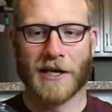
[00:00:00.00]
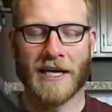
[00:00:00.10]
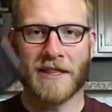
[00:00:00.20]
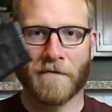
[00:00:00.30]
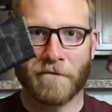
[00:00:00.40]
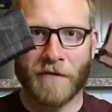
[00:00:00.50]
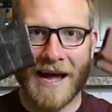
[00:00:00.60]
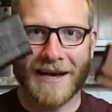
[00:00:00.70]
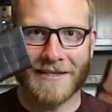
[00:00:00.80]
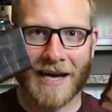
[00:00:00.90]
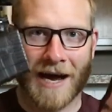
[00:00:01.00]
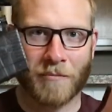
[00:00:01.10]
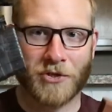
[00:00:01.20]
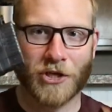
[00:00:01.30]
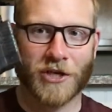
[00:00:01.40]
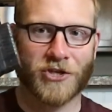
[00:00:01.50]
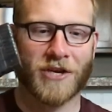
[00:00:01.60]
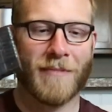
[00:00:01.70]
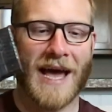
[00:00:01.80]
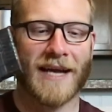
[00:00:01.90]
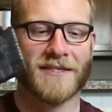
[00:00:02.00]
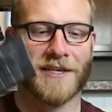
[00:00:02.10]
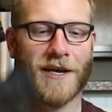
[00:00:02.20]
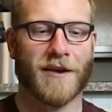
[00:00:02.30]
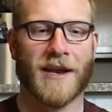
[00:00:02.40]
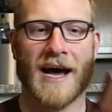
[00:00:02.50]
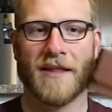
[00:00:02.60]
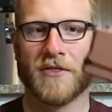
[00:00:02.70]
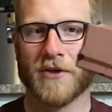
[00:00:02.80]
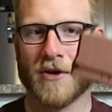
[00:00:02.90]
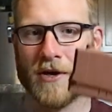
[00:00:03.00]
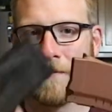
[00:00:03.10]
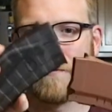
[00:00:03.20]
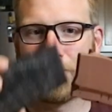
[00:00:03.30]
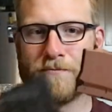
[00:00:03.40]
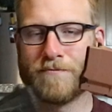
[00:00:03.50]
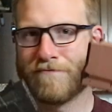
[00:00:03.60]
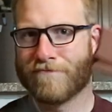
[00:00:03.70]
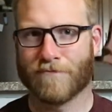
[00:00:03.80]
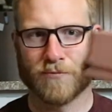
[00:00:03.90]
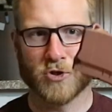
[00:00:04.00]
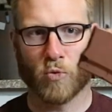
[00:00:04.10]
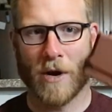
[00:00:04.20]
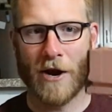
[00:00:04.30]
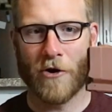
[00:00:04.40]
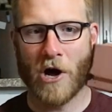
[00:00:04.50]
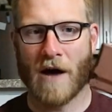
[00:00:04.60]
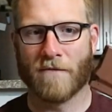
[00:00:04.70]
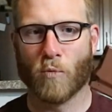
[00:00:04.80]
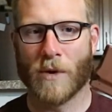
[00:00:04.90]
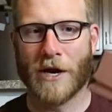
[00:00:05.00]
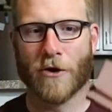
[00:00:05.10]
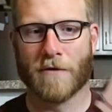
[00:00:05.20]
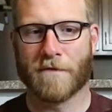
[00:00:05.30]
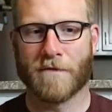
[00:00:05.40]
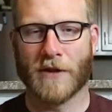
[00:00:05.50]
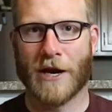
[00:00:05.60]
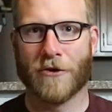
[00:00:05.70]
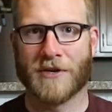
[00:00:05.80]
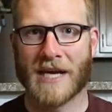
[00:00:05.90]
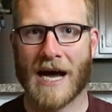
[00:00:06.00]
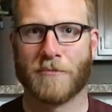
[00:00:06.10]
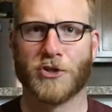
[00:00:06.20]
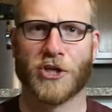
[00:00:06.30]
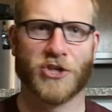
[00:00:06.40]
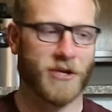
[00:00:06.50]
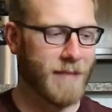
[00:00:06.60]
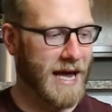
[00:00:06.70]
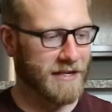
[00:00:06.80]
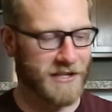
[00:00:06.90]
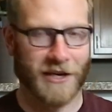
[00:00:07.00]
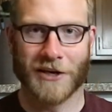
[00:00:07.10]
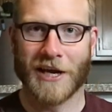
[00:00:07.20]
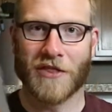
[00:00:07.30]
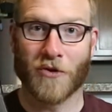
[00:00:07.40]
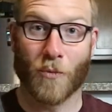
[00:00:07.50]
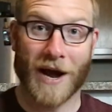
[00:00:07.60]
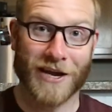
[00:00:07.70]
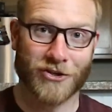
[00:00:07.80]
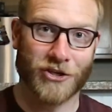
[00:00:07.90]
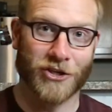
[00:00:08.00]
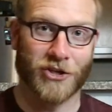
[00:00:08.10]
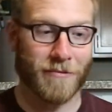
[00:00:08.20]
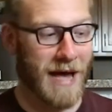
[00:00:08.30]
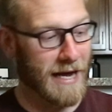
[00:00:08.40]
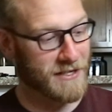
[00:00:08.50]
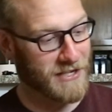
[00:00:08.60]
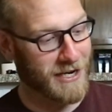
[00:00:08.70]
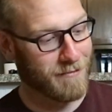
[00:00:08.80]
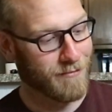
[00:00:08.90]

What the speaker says: Get the flat top G&G magazine, not the squared off, weird, flared top G&G magazine. Get the right G&G magazine.